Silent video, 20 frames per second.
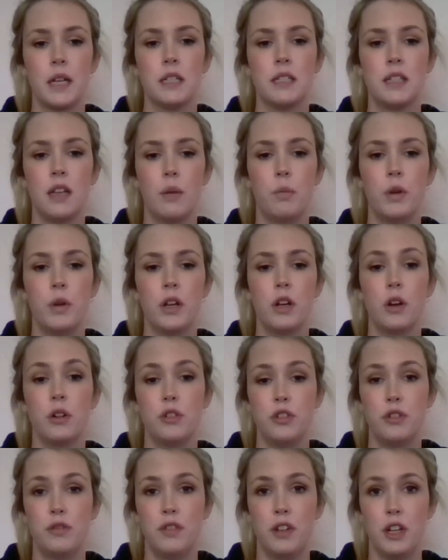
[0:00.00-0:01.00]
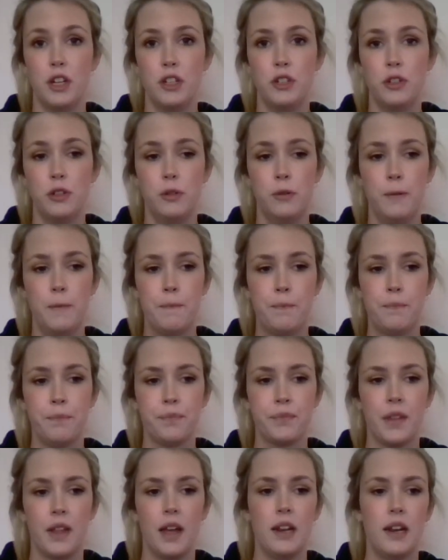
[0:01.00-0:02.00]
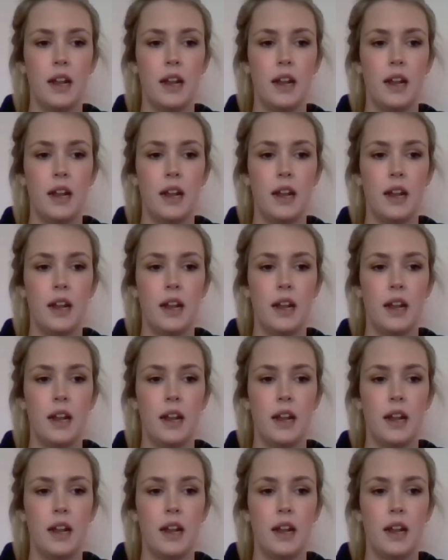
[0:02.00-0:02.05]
Some were controversial, and